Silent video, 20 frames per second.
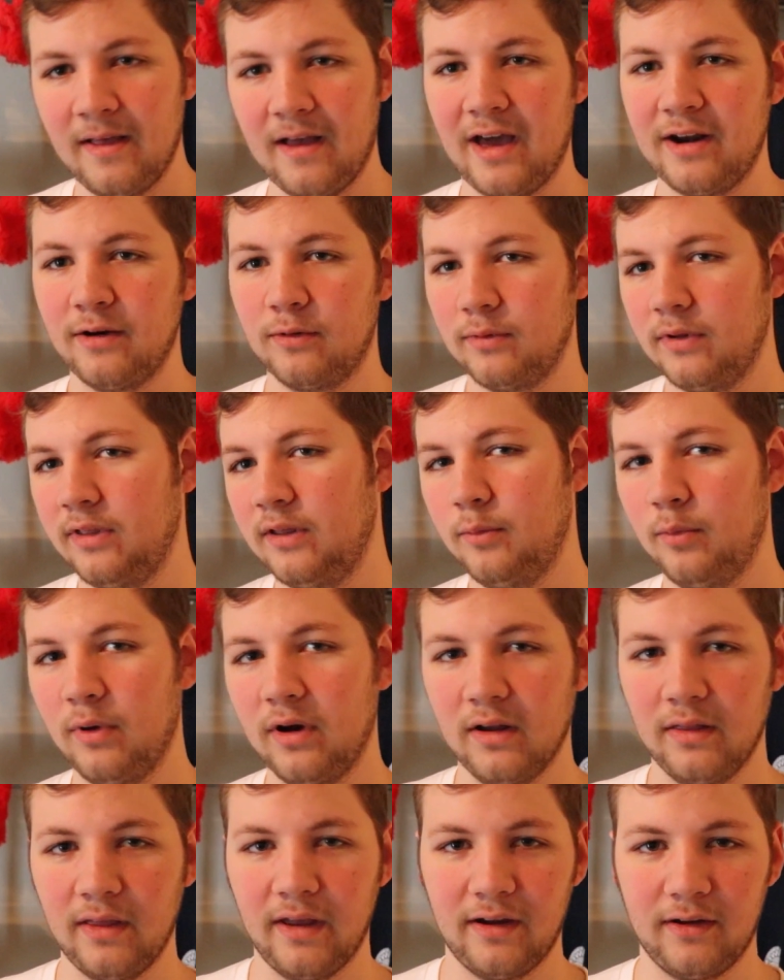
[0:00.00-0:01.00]
I don't really
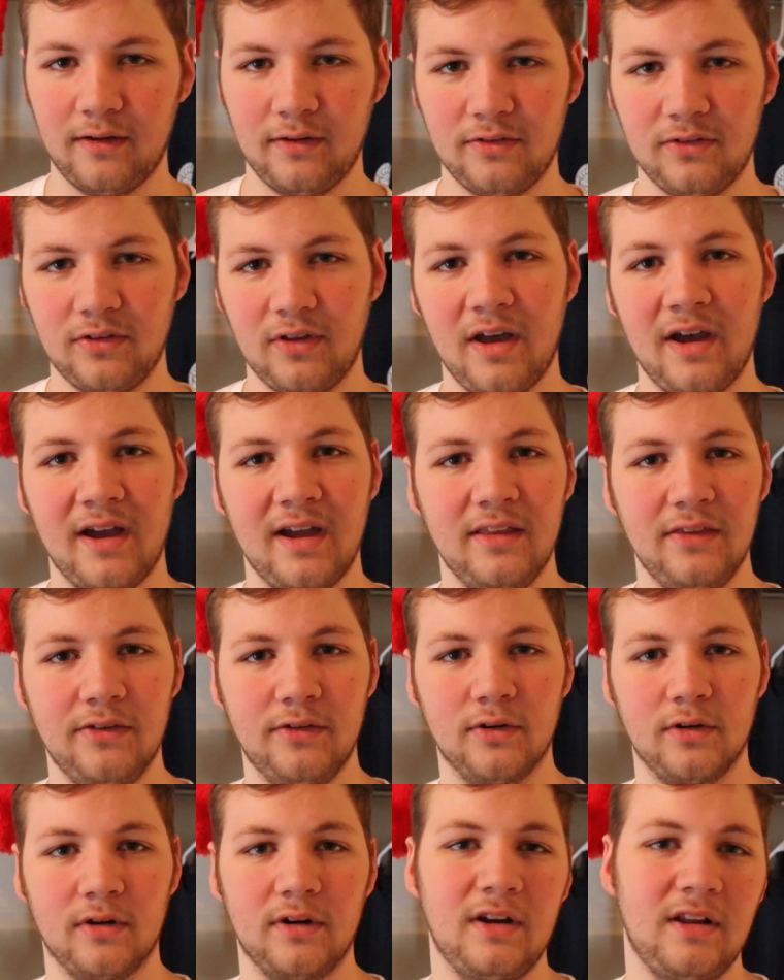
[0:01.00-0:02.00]
wear like
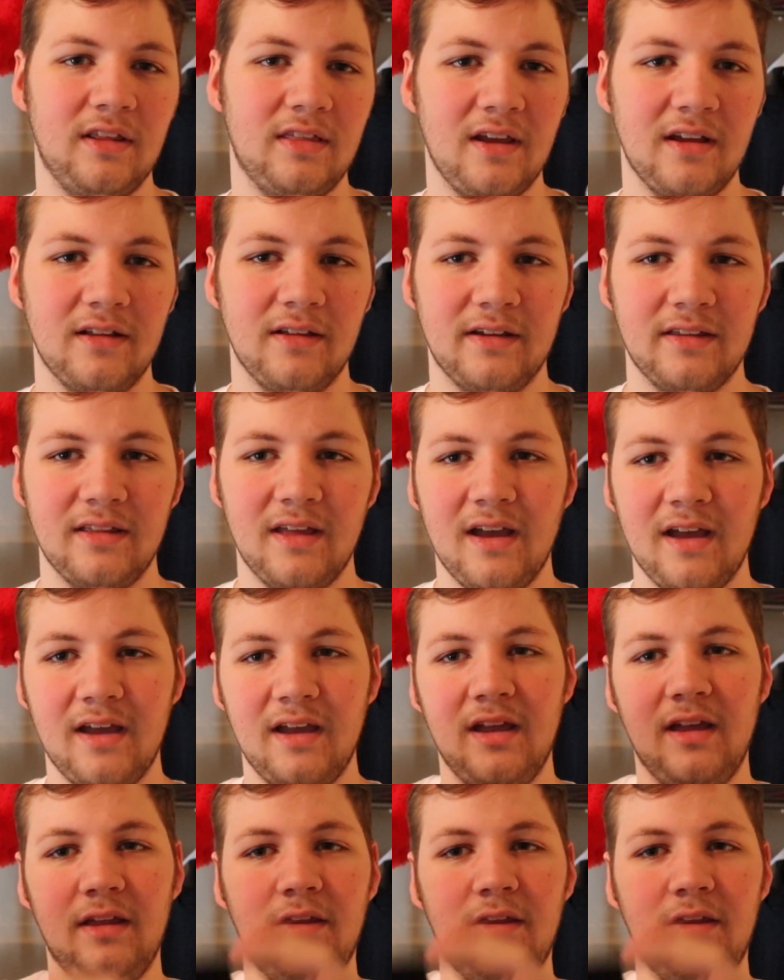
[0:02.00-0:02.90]
slides or anything like that.